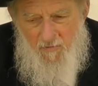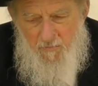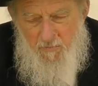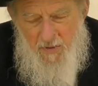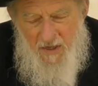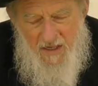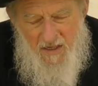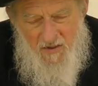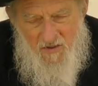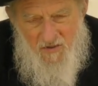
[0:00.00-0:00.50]

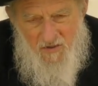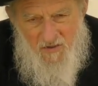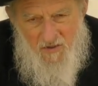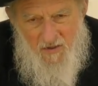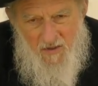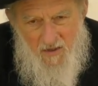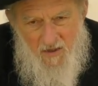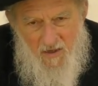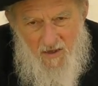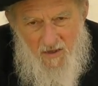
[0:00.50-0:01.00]
peace,
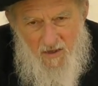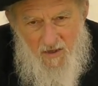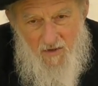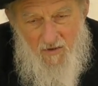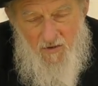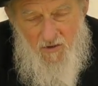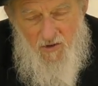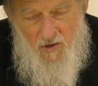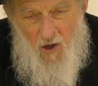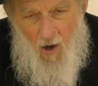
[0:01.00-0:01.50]

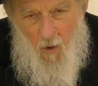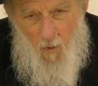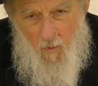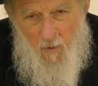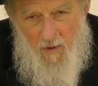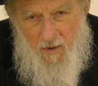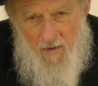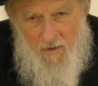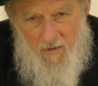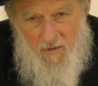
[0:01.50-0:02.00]

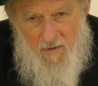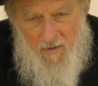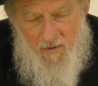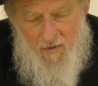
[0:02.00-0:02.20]
knowing